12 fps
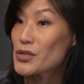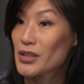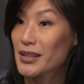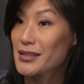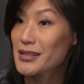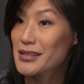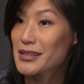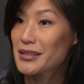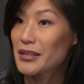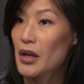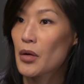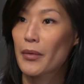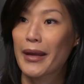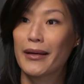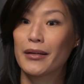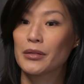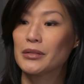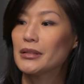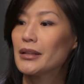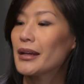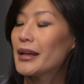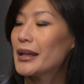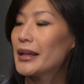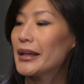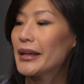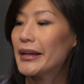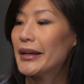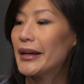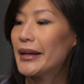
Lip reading: definitely a part of me that was like,